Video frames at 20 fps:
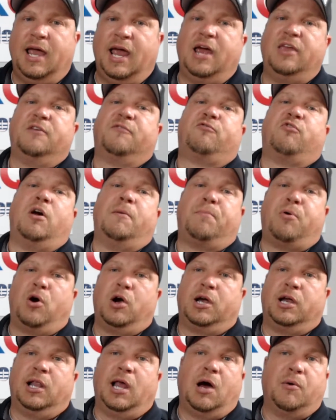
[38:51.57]
and the front
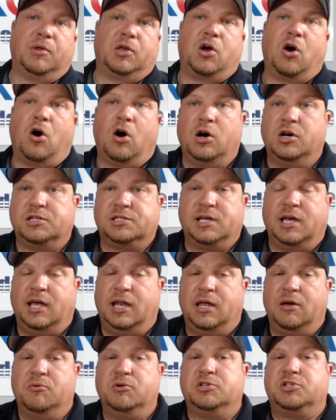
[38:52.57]
parking lot with cars,
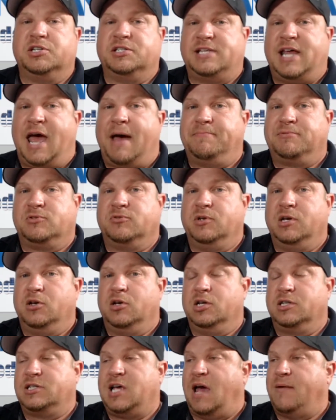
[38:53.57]
and it was just absolutely a
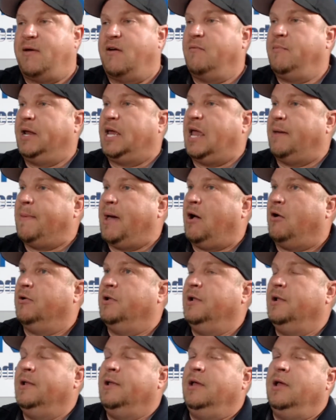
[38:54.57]
good time. Everybody came out,
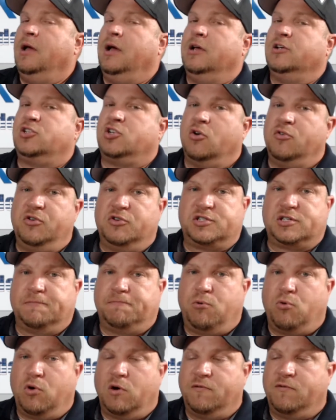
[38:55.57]
showed their
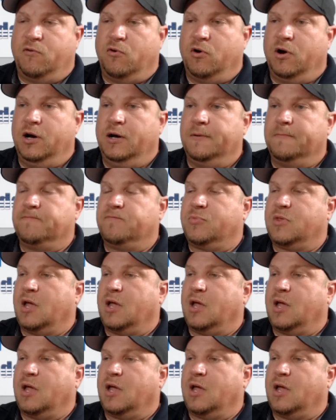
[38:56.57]
support for it.